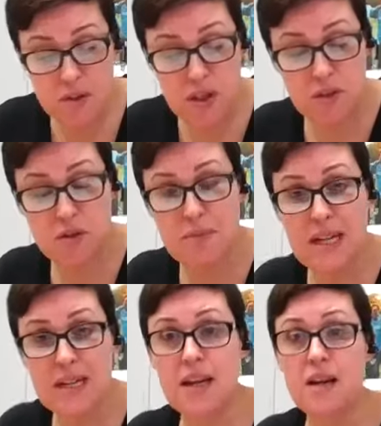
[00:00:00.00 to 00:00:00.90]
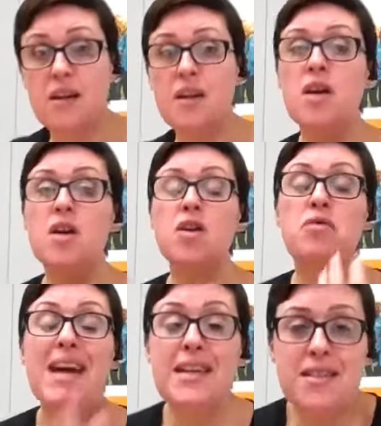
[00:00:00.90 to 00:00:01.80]
on social media,
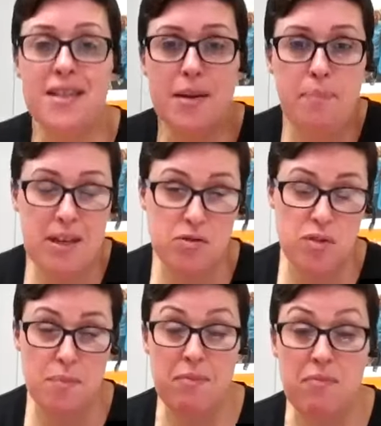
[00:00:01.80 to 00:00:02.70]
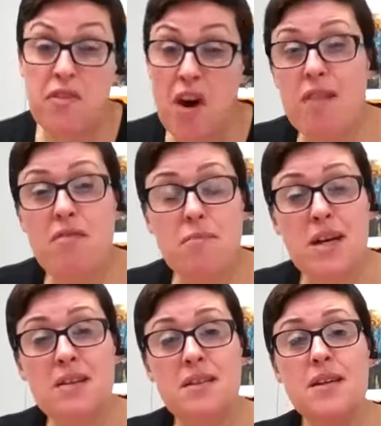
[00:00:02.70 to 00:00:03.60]
creating a bedroom
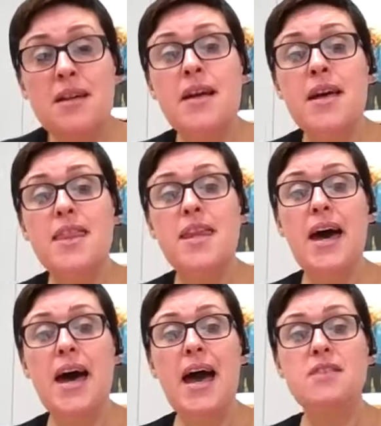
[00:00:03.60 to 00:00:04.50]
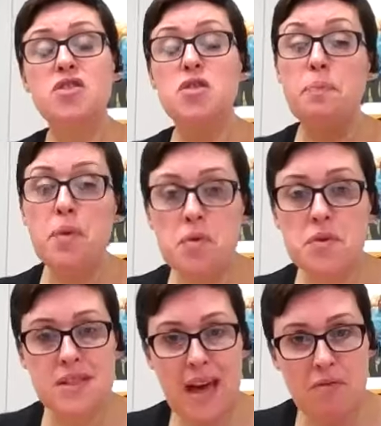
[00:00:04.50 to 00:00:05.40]
environment that
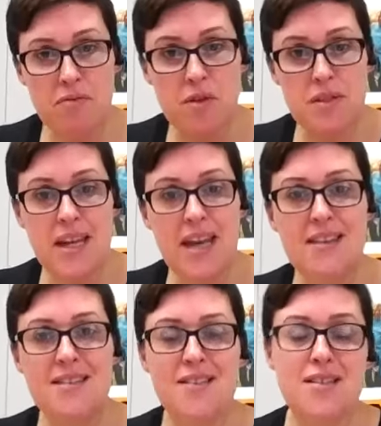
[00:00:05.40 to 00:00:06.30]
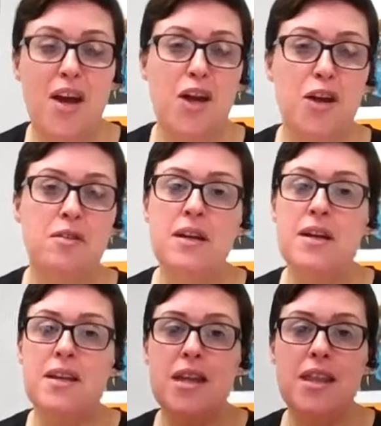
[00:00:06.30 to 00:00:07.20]
supports that routine, so
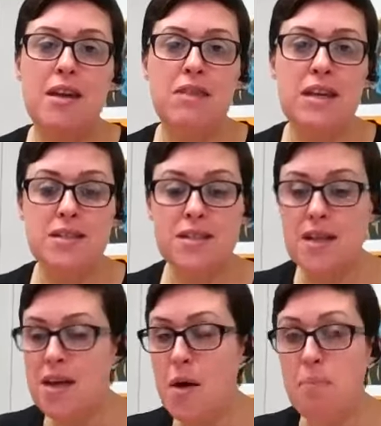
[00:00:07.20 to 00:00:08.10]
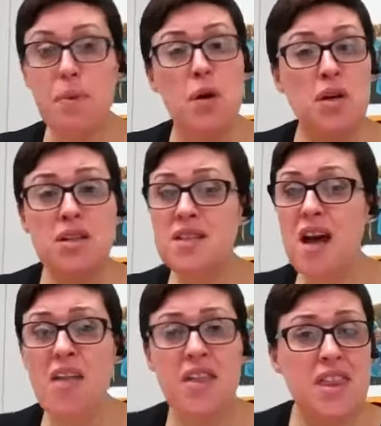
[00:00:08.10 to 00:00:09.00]
that there is books,
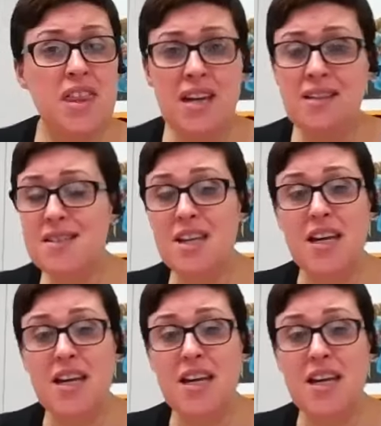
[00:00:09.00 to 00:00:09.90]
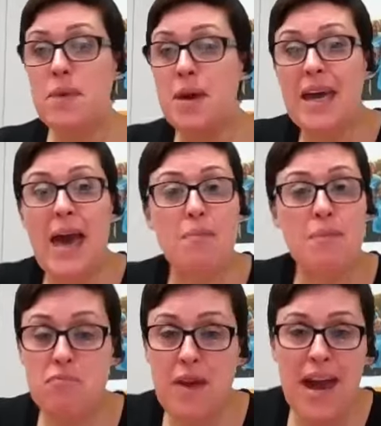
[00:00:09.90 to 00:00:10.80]
other things that can
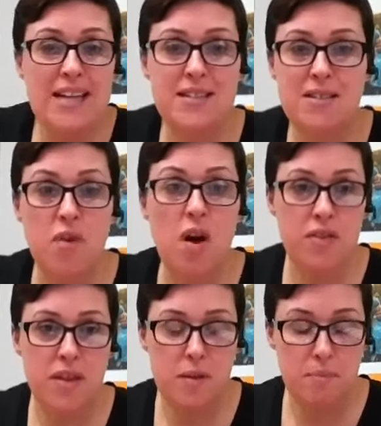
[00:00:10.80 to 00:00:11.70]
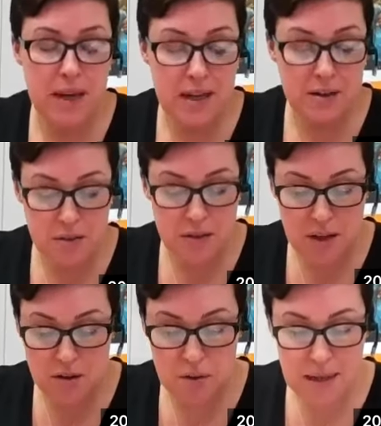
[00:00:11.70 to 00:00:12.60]
be read rather than being on
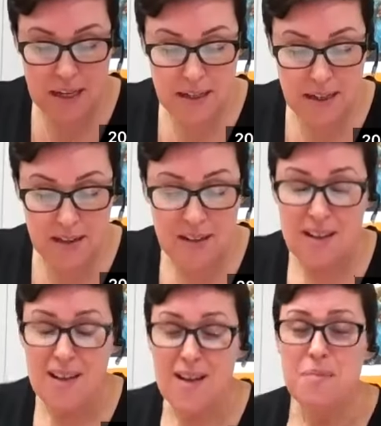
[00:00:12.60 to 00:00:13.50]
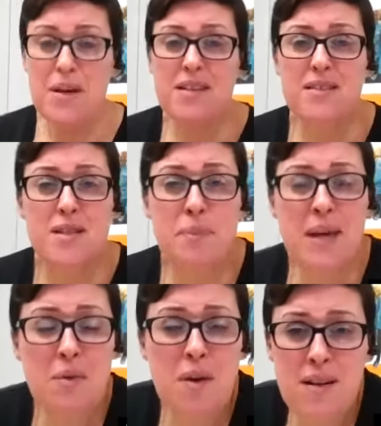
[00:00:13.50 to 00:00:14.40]
social media. But to
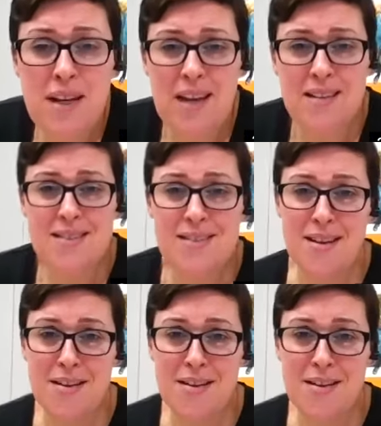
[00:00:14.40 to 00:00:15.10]
be quite honest,